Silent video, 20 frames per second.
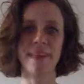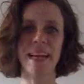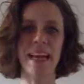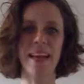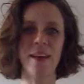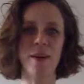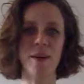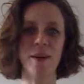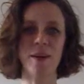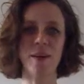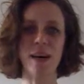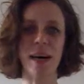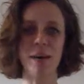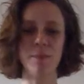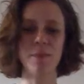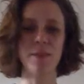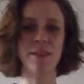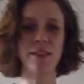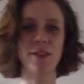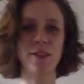Hello,
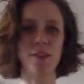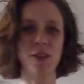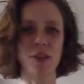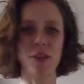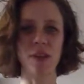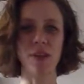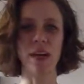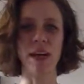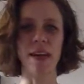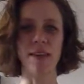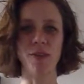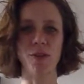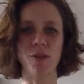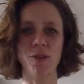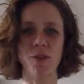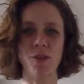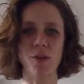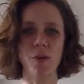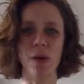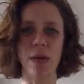I'm going to show you how to
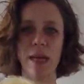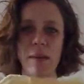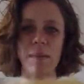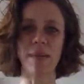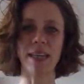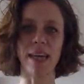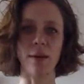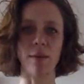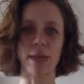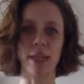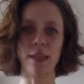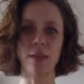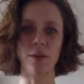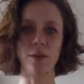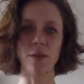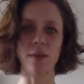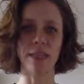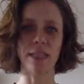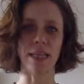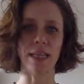do a hip carry
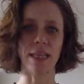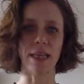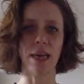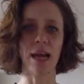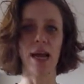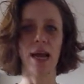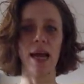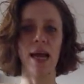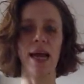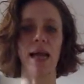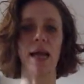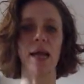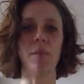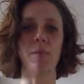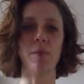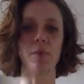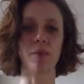using a